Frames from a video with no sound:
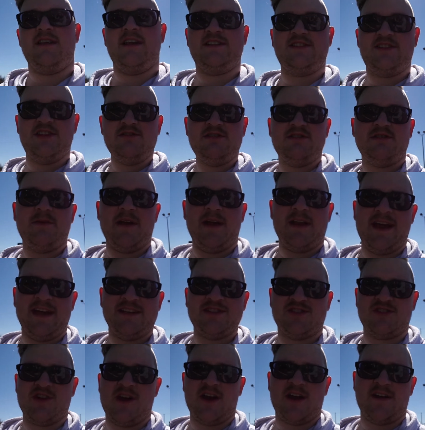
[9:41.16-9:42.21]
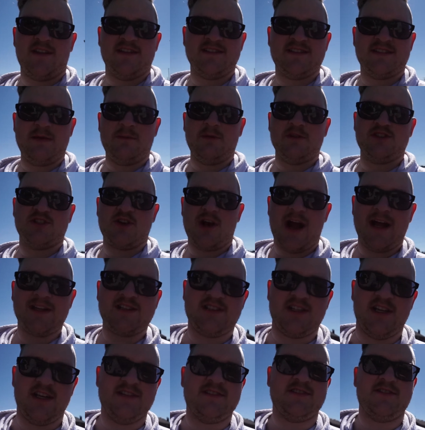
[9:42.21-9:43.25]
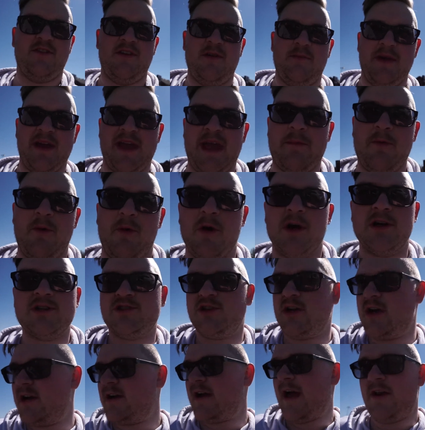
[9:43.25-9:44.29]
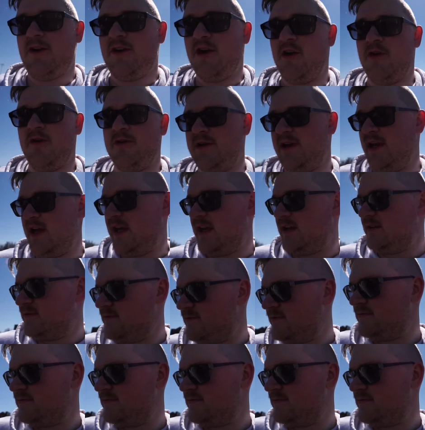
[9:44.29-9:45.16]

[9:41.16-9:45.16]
this used to be a nice truck, and then oh, someone scratched up. it, so no. it became a work truck. I don't know who did it